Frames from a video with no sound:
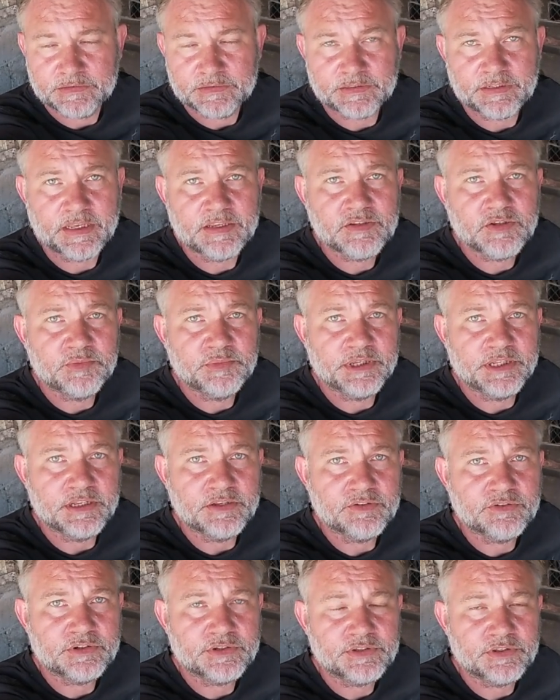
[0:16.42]
Today's going to be an
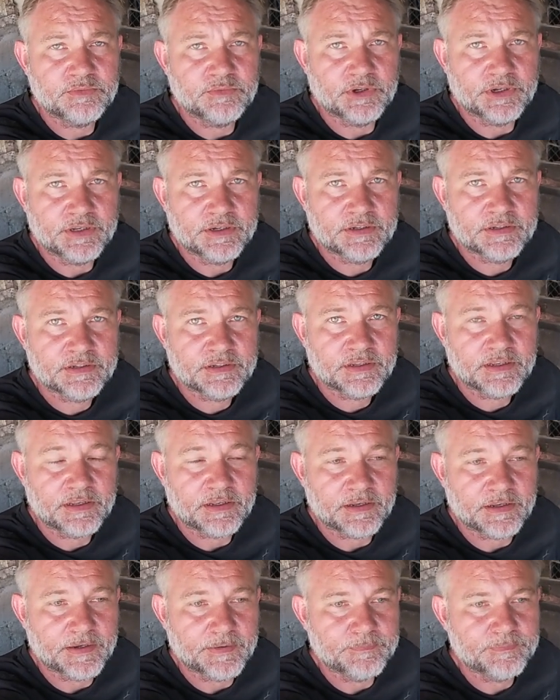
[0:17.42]
interesting one.
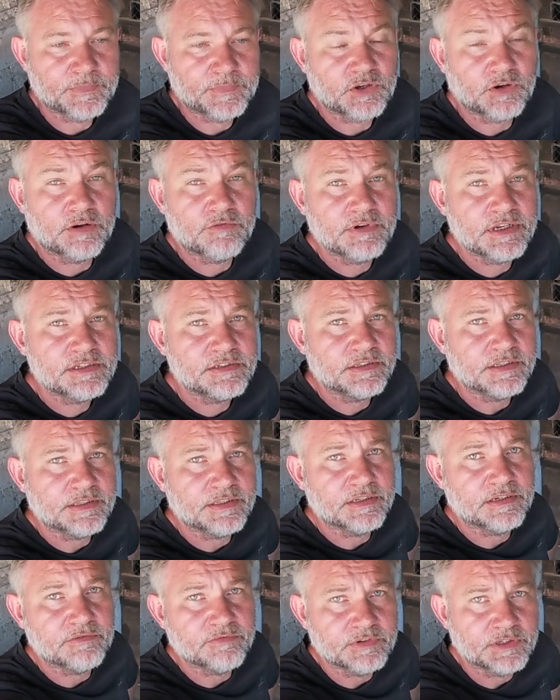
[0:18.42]
So I recently
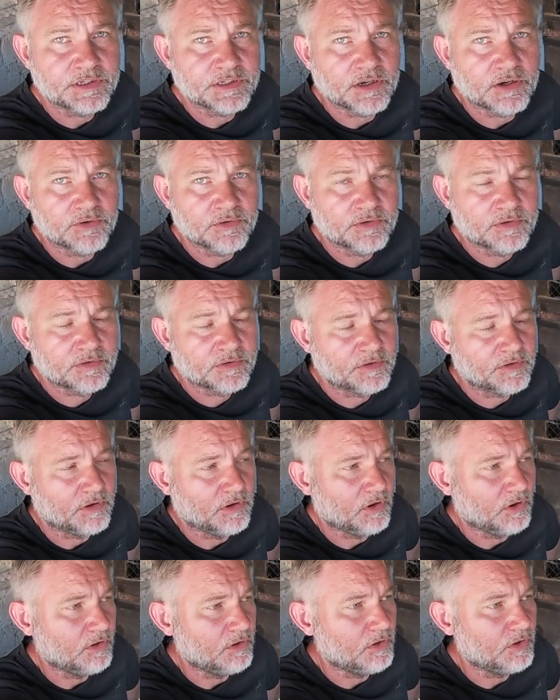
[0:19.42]
did a video
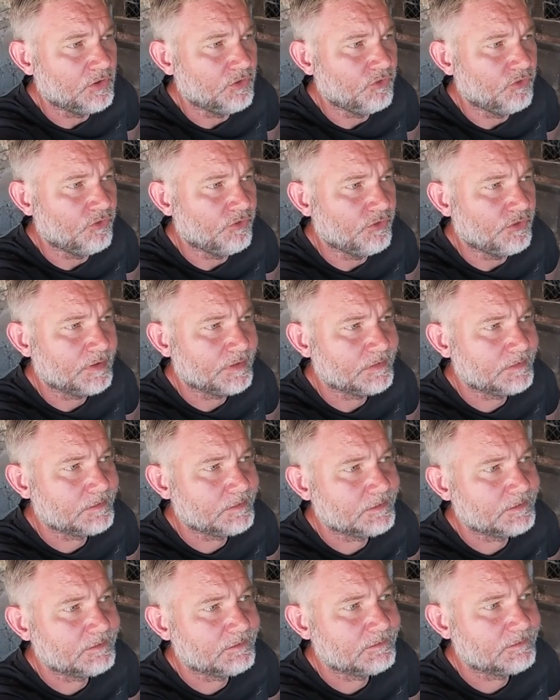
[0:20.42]
on
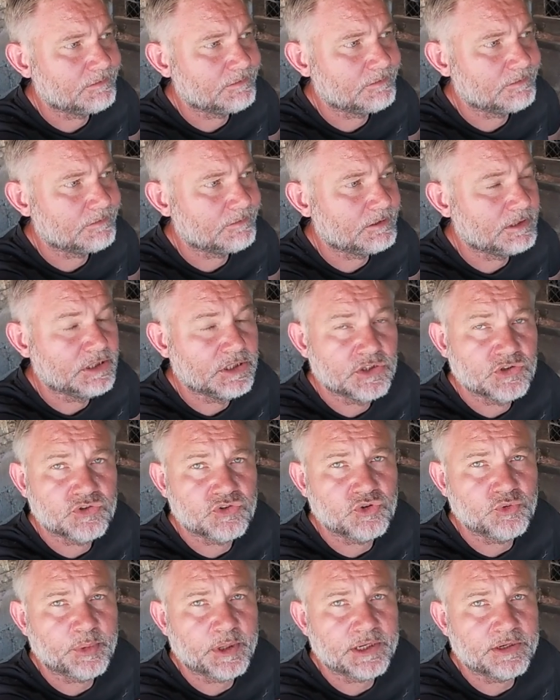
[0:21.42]

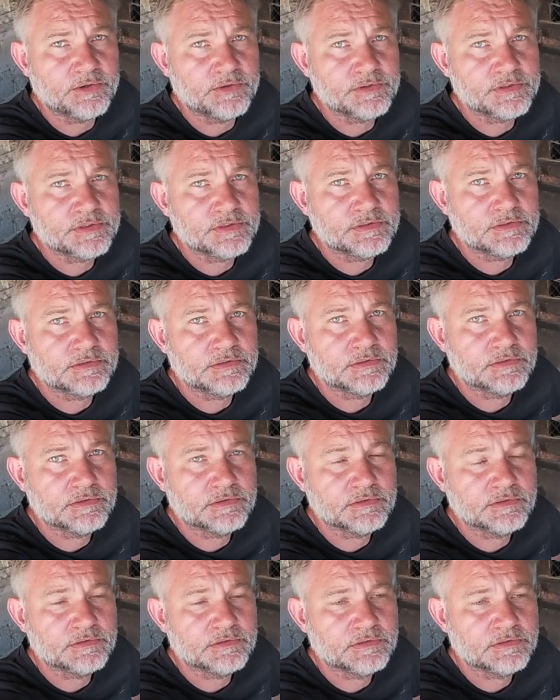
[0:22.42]
two panels
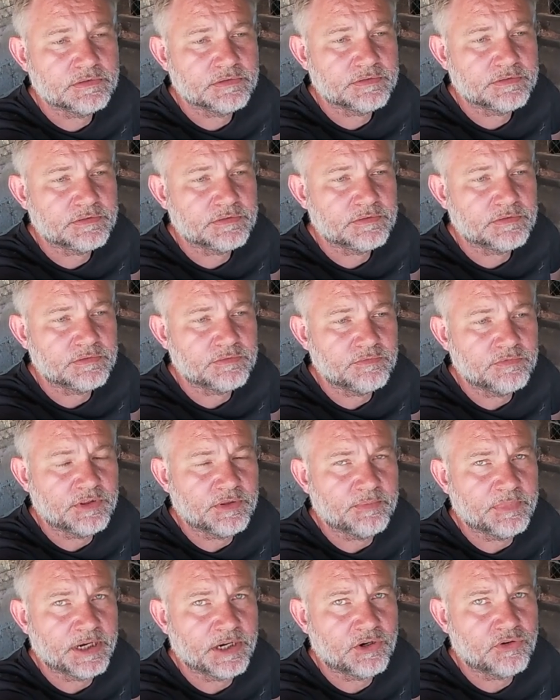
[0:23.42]

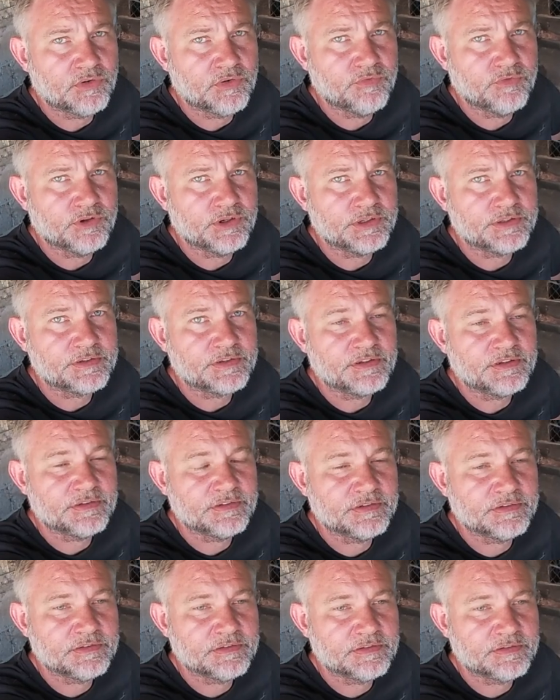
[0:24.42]
with a micro inverter
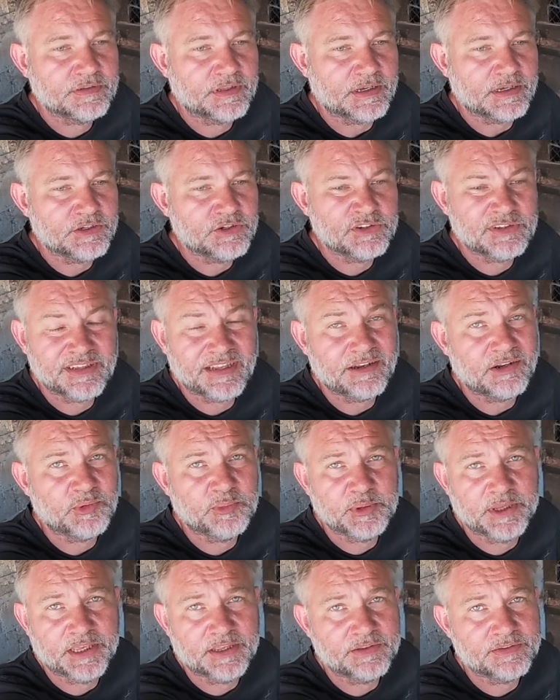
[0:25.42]
that I just leant
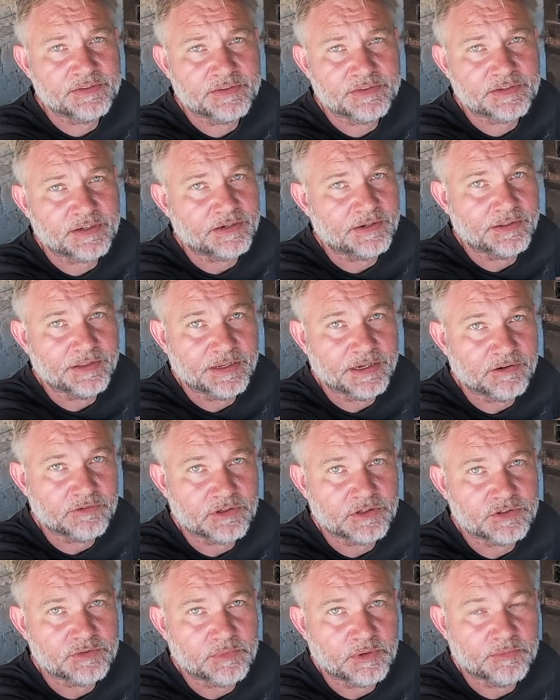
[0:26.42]
up against the side of the
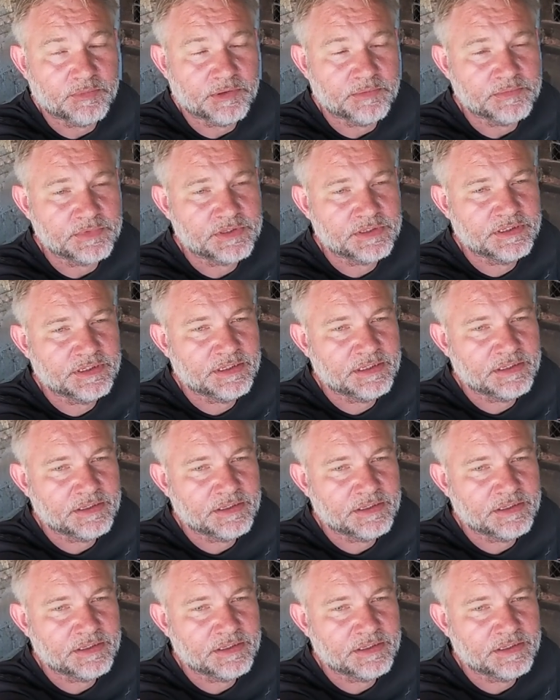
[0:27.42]
garage at my mum's.